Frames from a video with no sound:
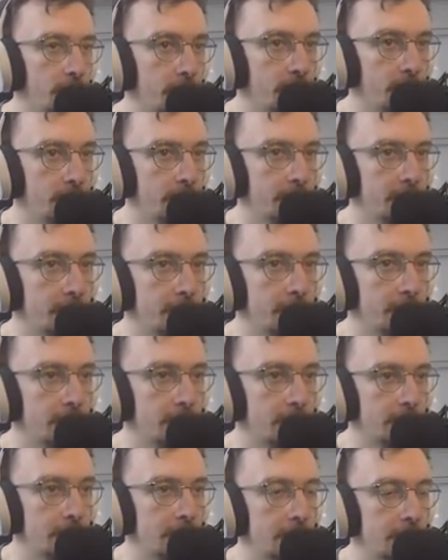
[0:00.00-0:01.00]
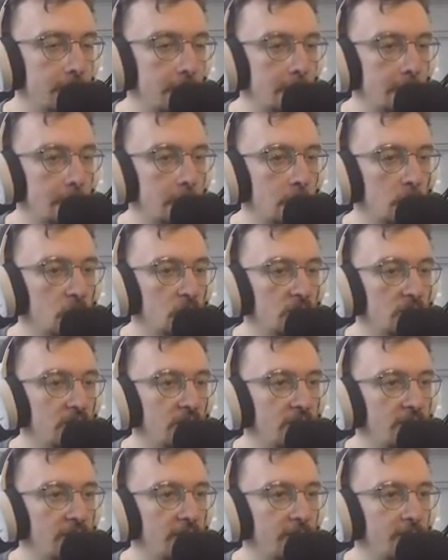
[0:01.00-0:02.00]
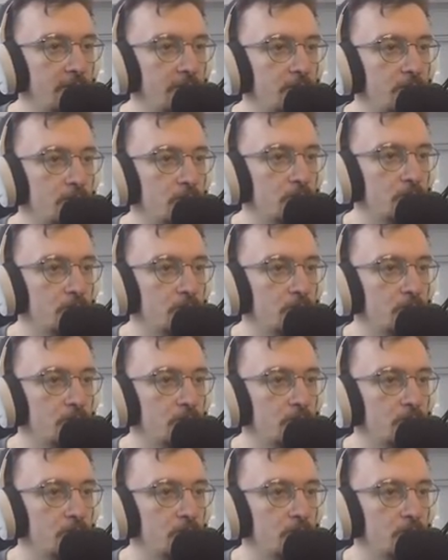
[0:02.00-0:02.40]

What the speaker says: (silence)